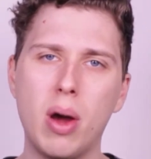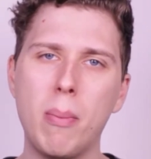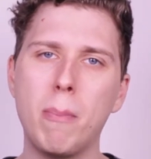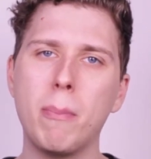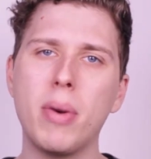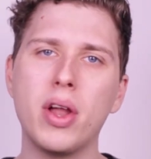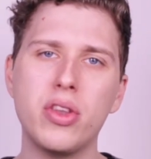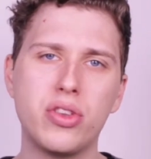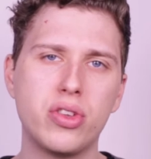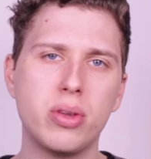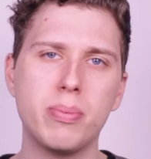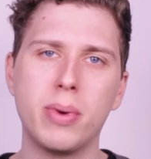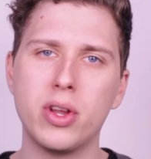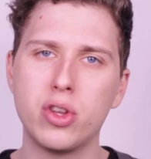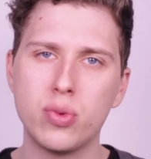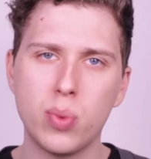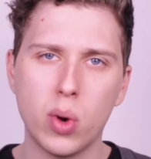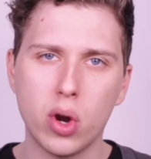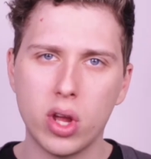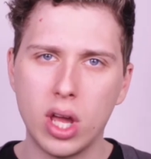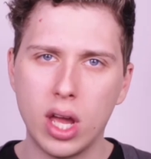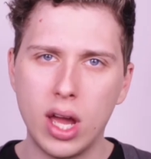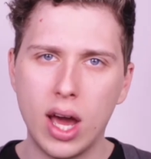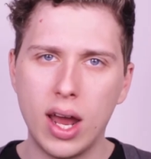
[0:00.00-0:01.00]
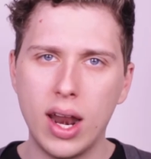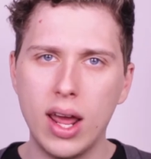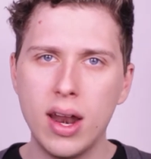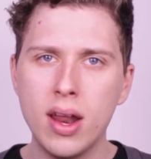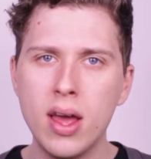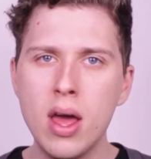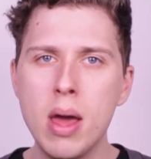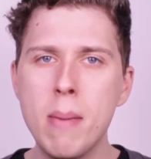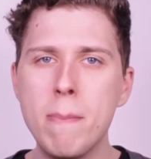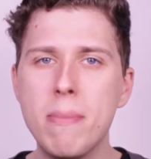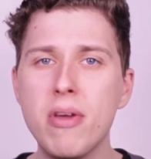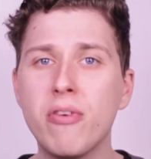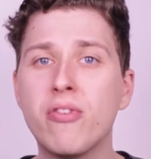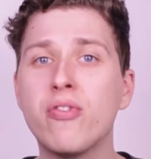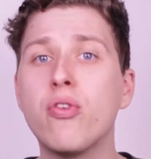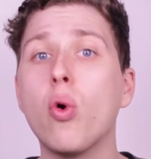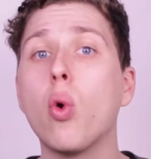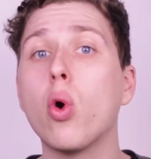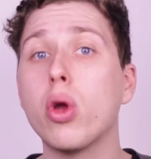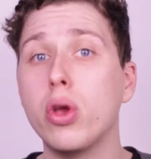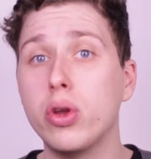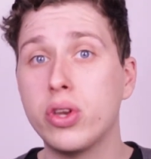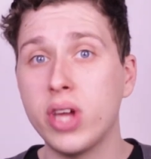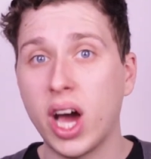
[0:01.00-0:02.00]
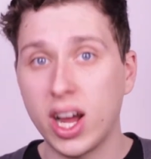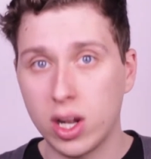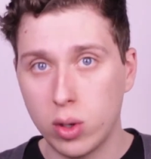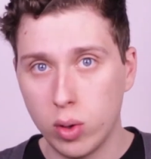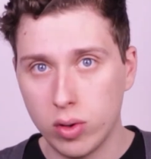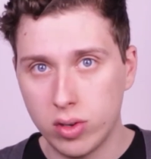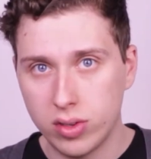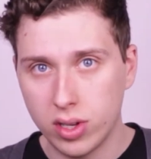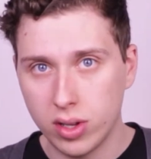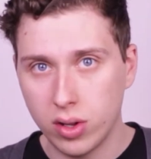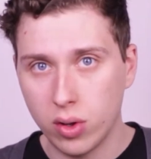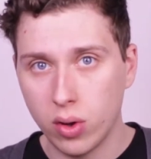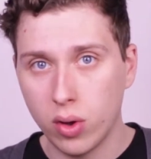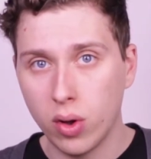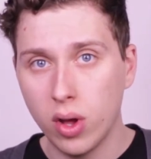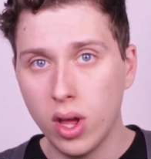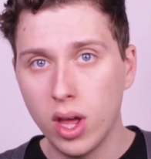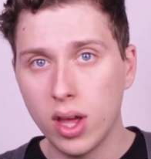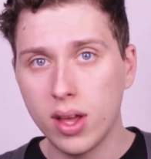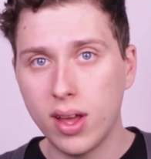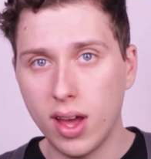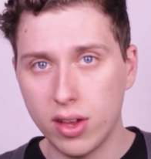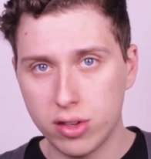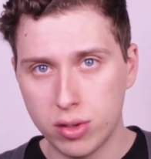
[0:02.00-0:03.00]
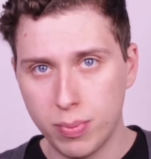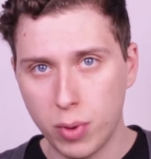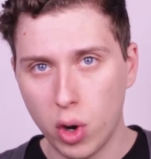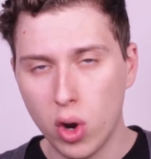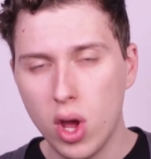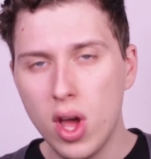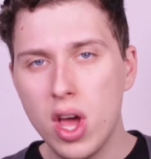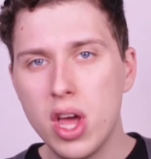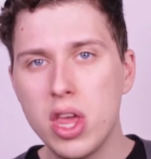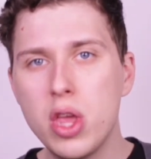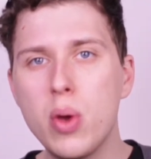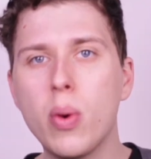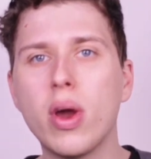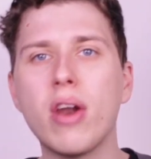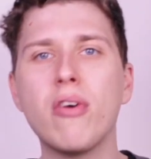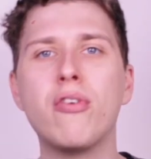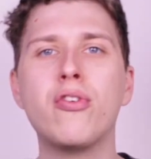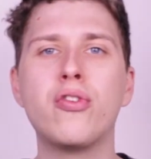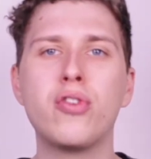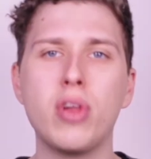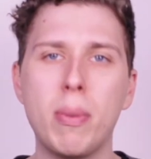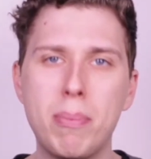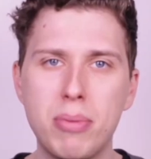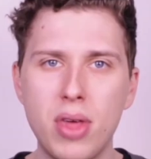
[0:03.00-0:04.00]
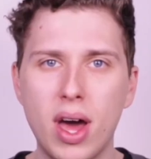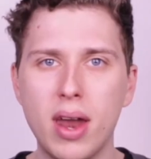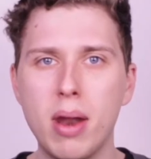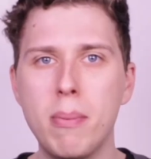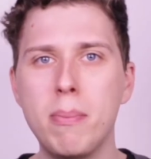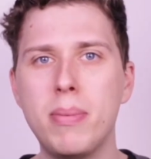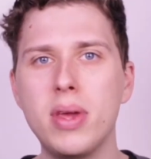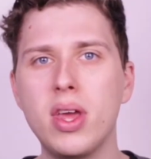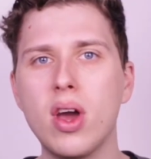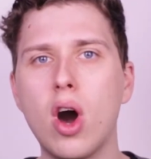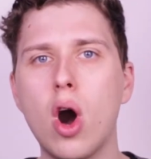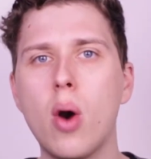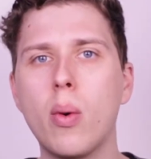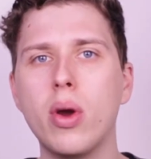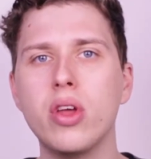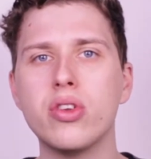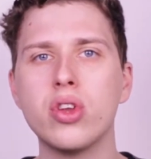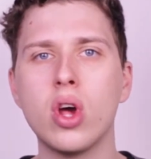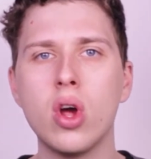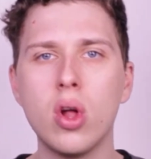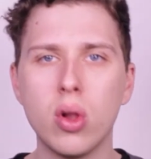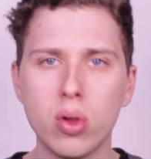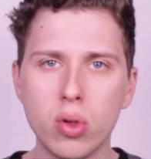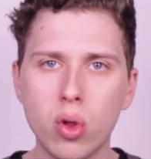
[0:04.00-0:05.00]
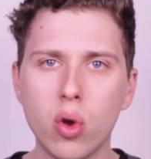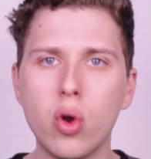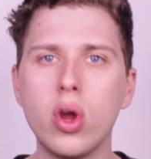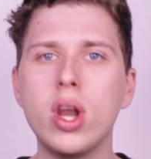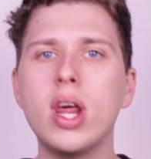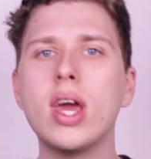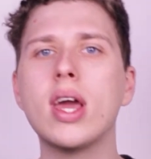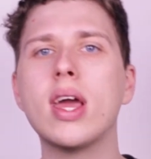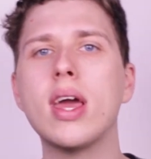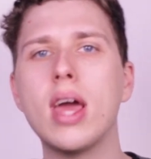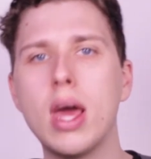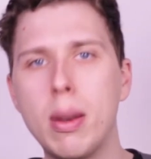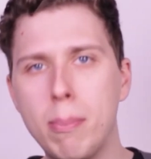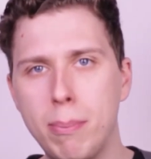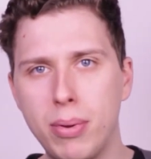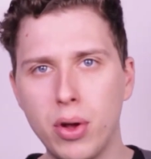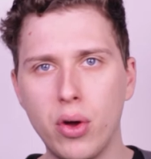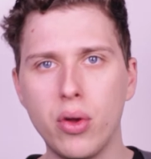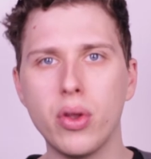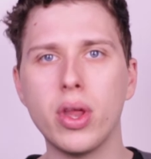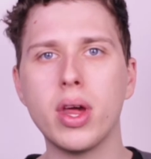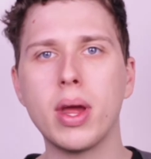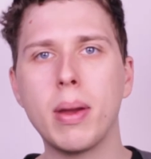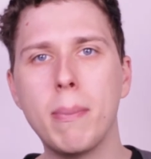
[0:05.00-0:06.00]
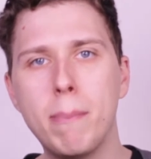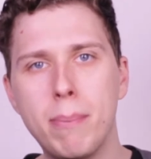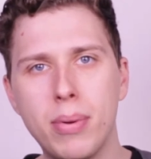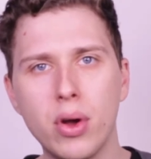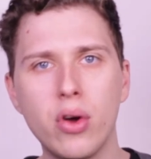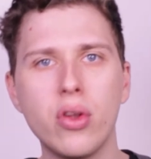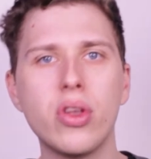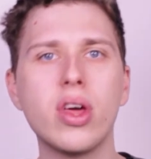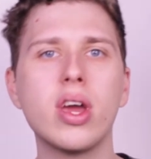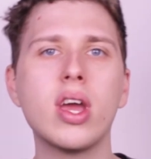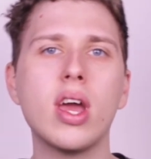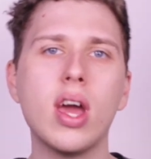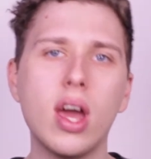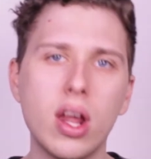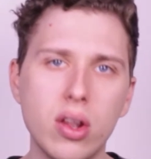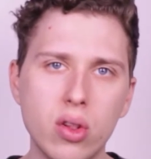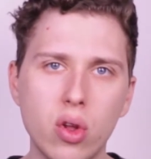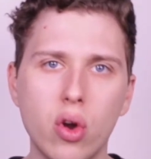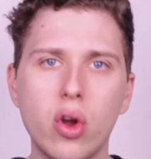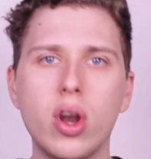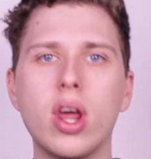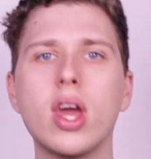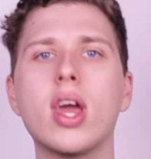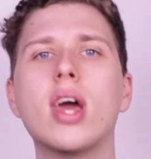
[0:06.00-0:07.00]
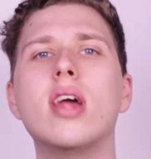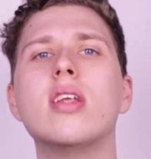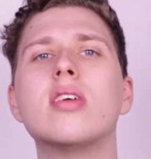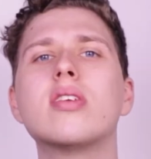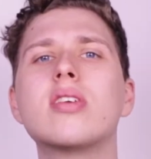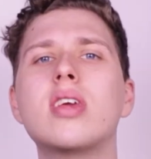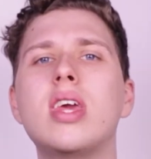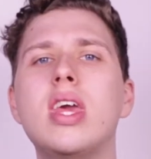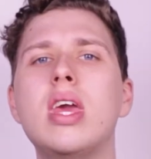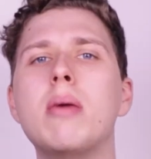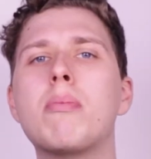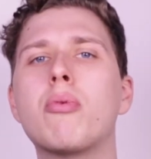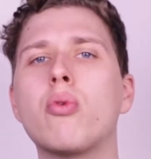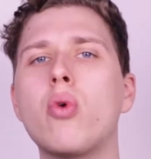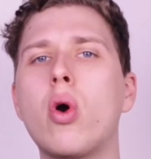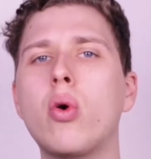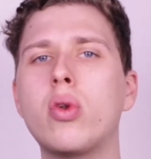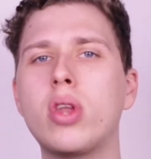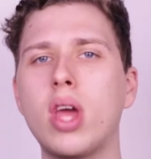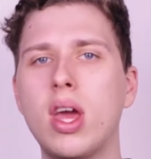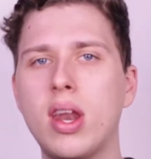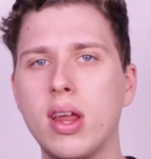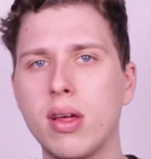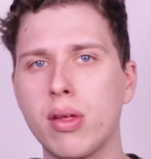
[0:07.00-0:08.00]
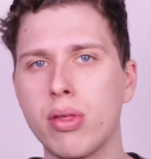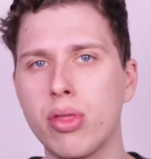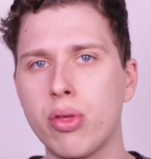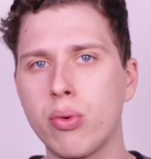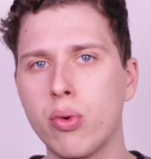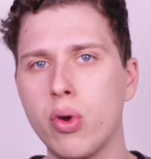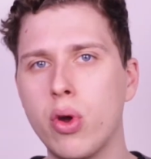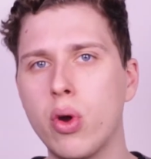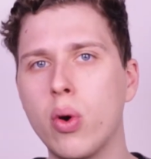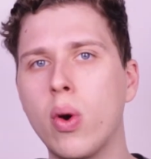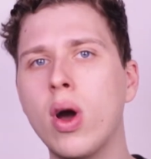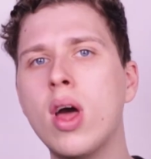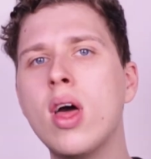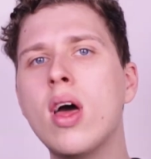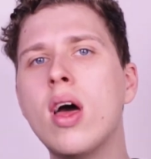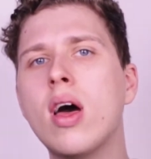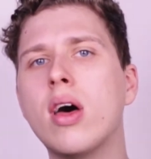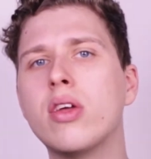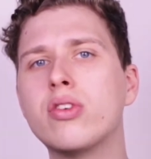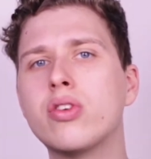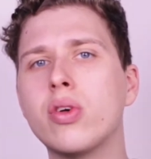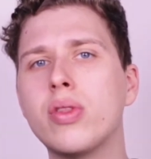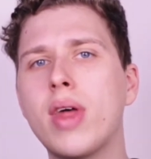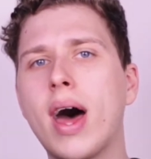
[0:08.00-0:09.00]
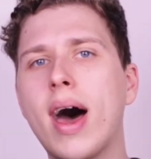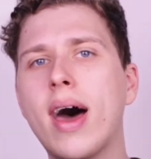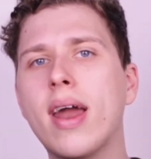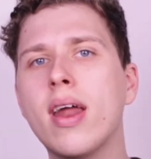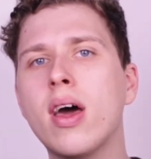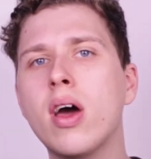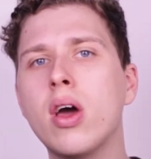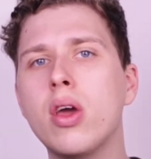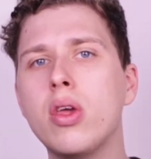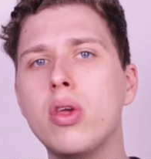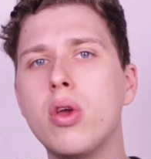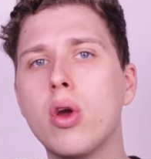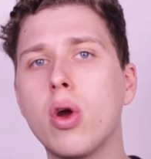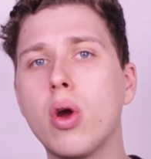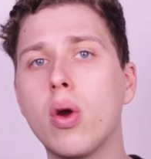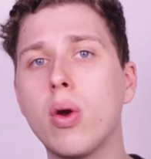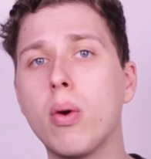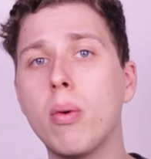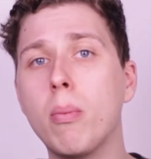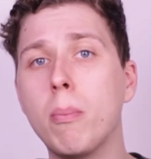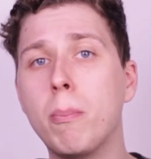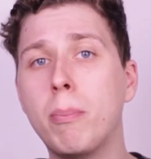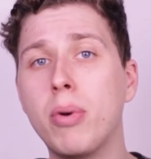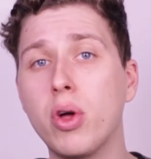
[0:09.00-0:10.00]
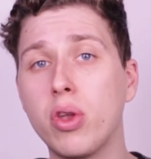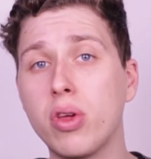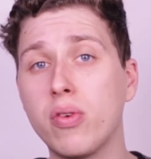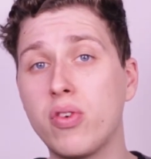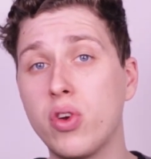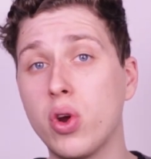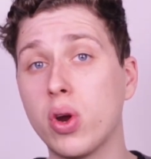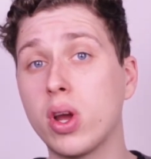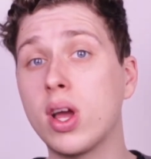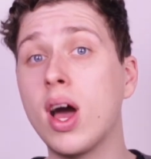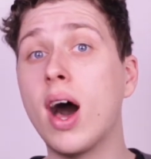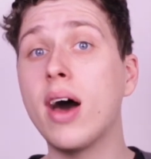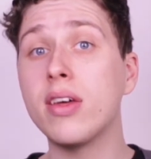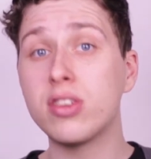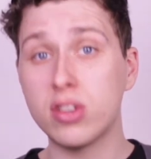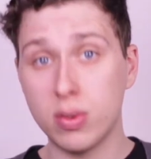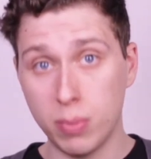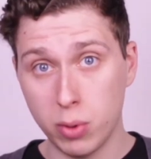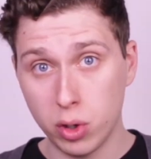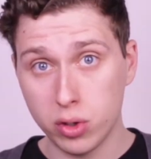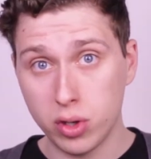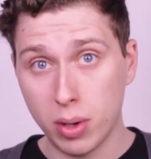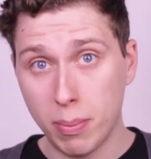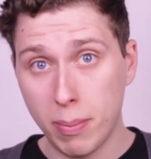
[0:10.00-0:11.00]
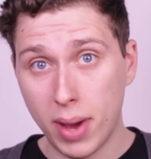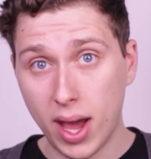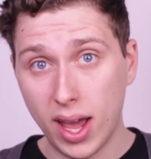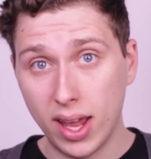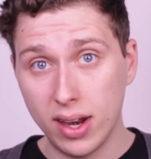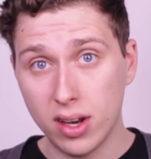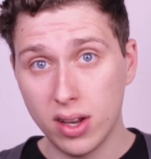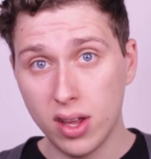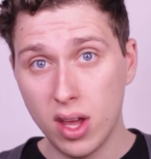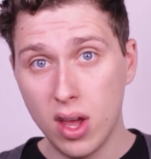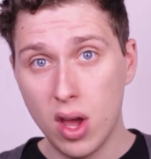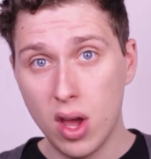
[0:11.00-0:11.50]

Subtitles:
months and months working on it before you talk to a single customer. You want to flip that and be always learning and building and learning, and just keep rotating through so that you're building for your customers in mind.